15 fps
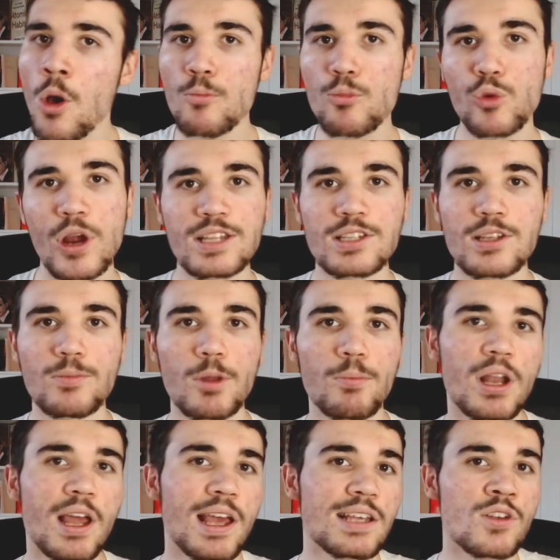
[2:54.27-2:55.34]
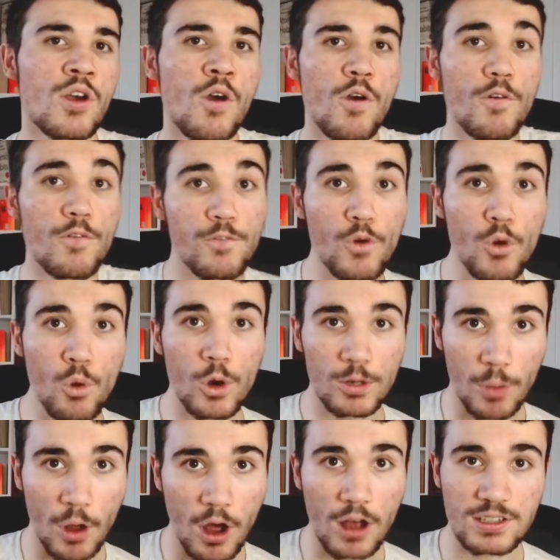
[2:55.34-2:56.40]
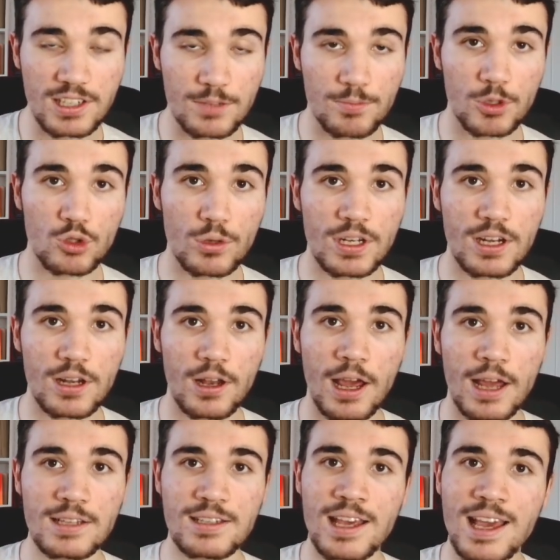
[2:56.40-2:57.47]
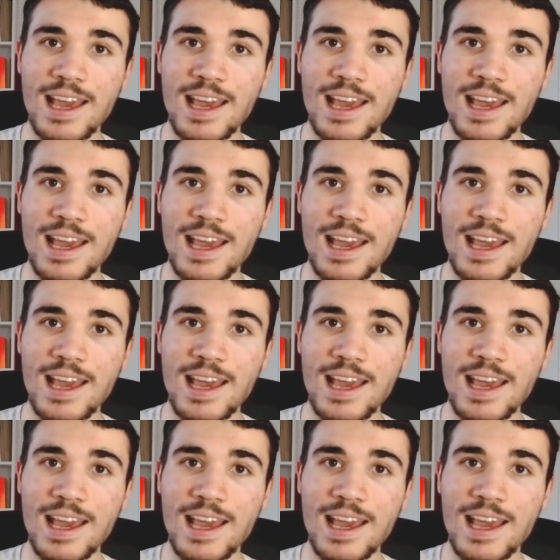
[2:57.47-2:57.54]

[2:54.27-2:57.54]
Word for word: Breaks up the plays, forward passes between the lines.